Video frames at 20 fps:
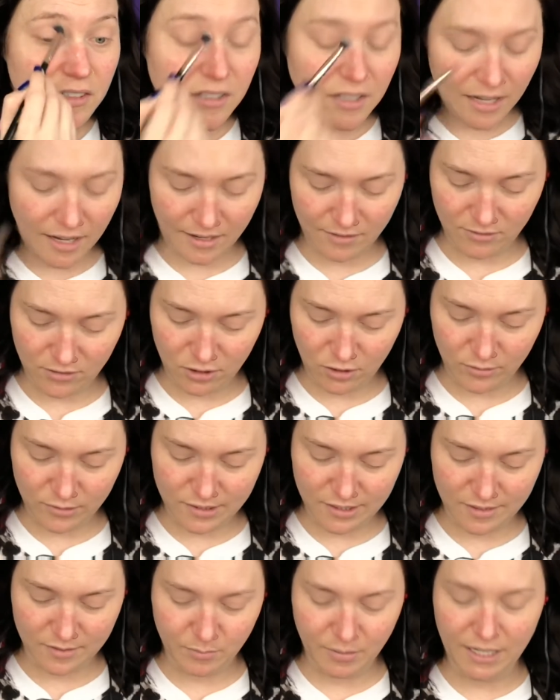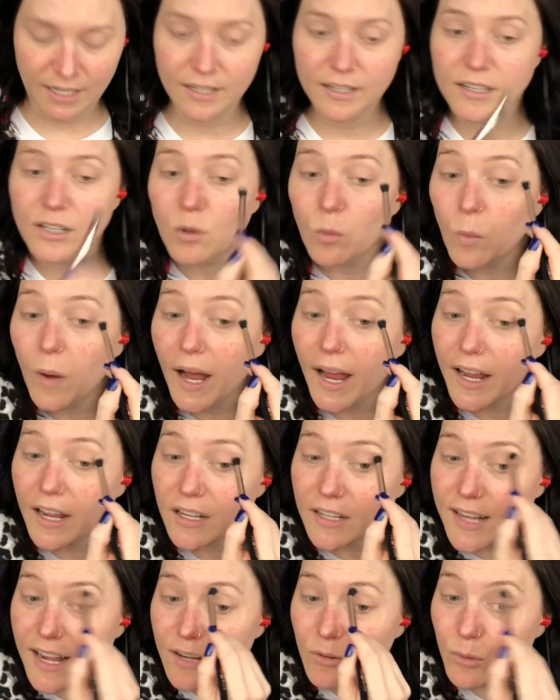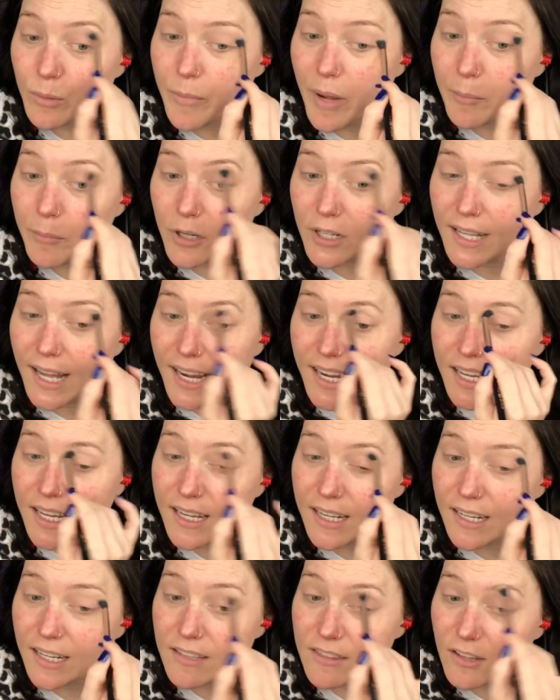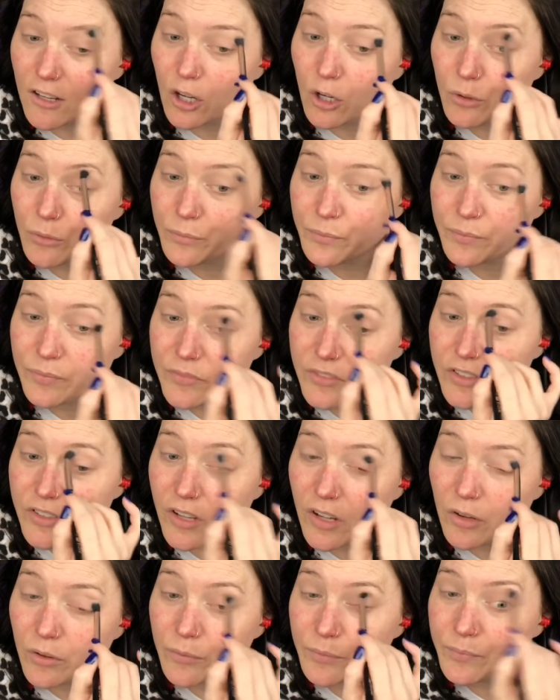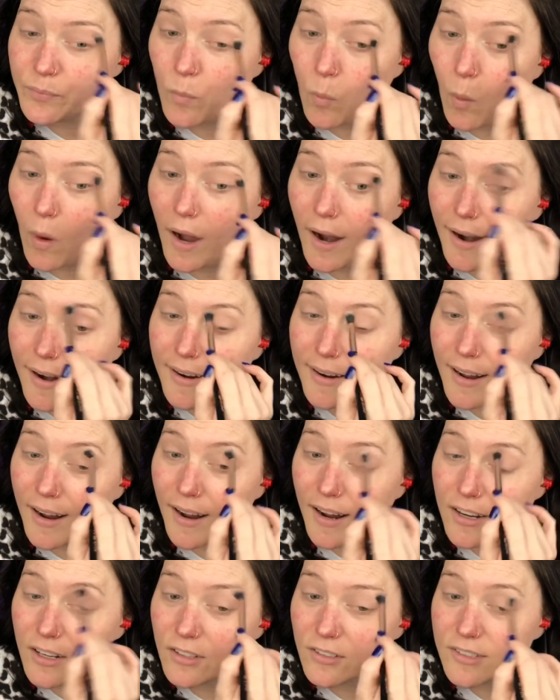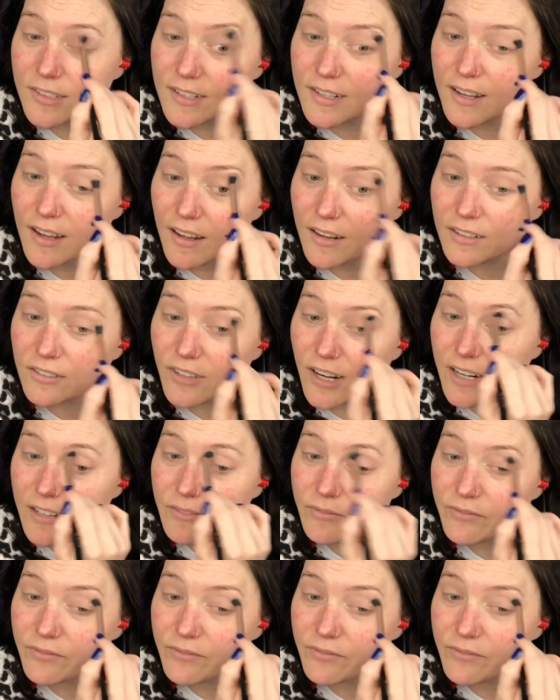I haven't used this palette in a while. I remember liking it though, so why not use it again, right?